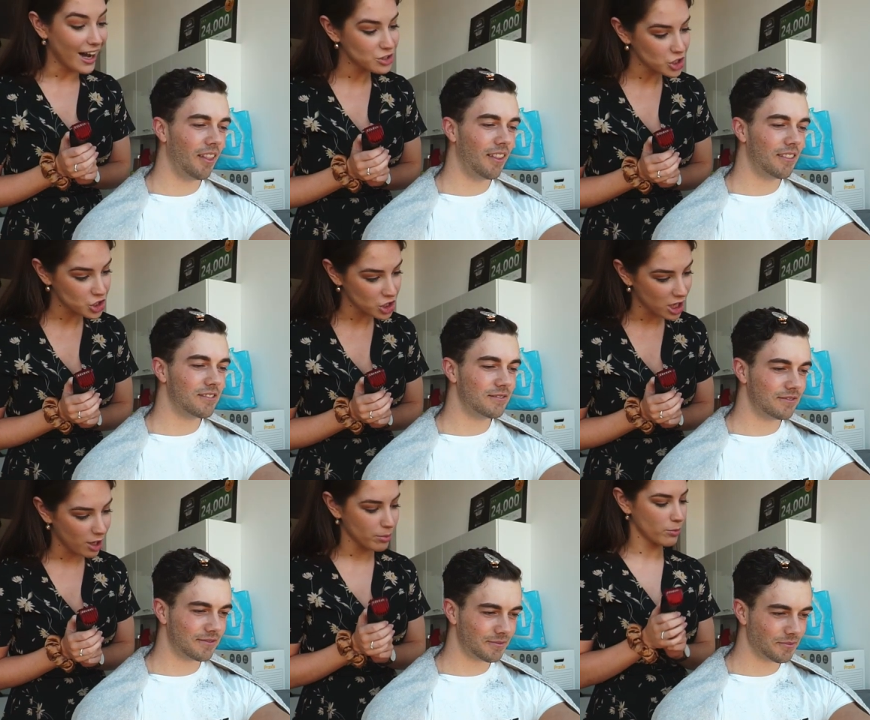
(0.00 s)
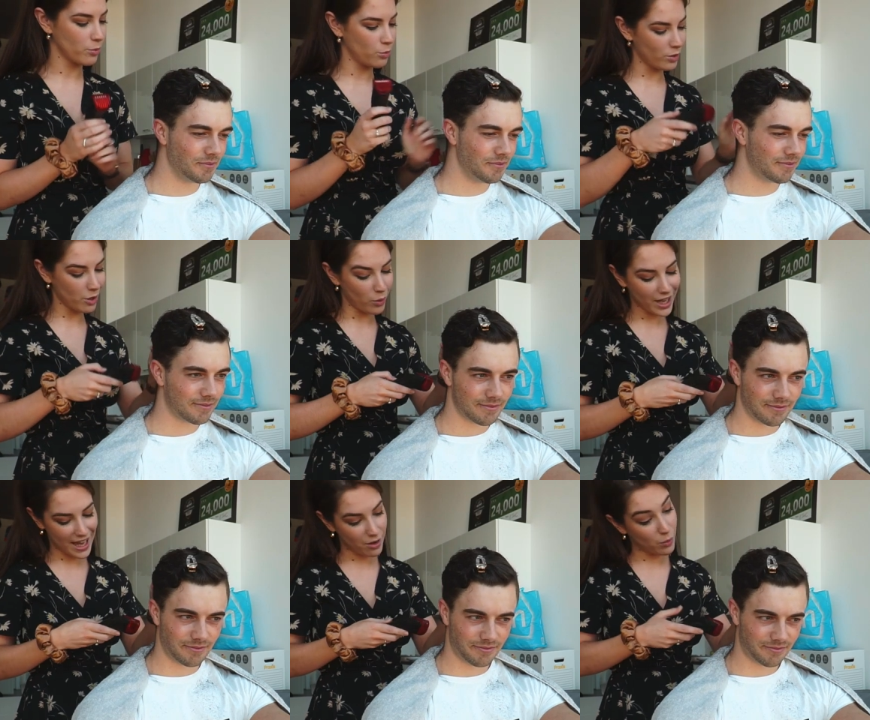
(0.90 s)
Speaker 1: How's your job? What,
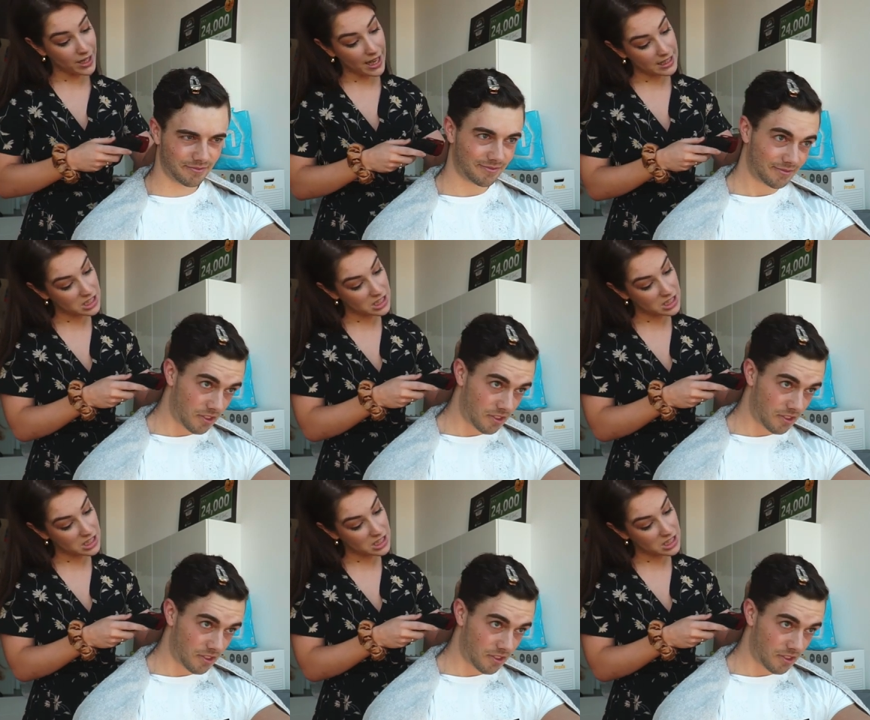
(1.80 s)
what kind, what kind